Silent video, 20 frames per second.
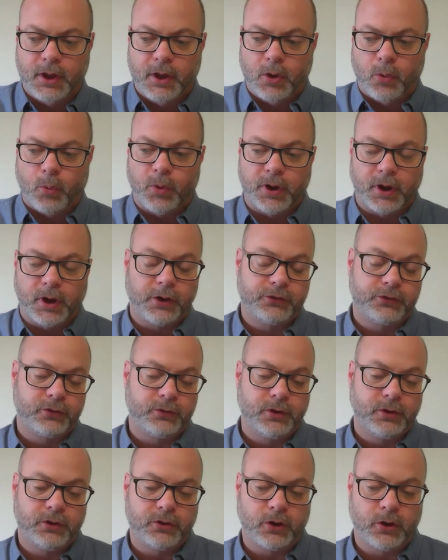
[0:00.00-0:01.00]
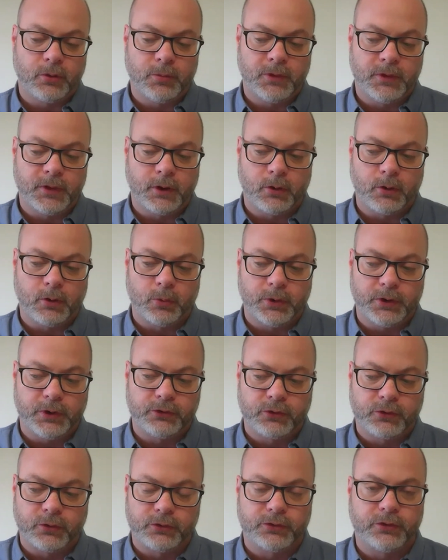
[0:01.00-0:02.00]
we also determined there were
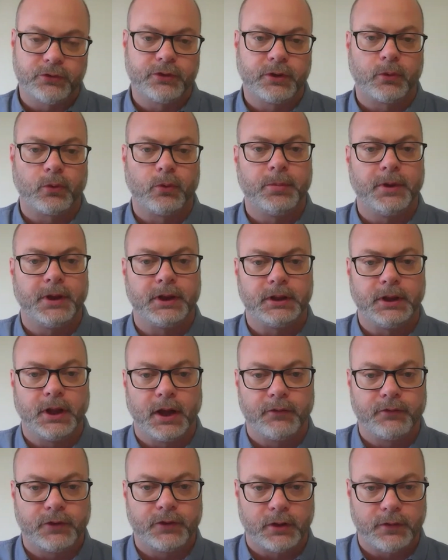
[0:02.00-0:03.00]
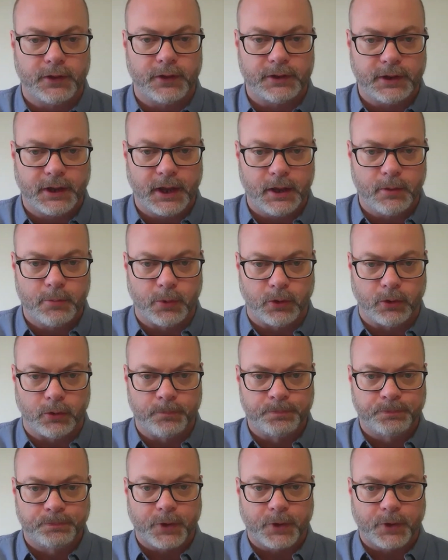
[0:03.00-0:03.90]
resources that were being left on the table,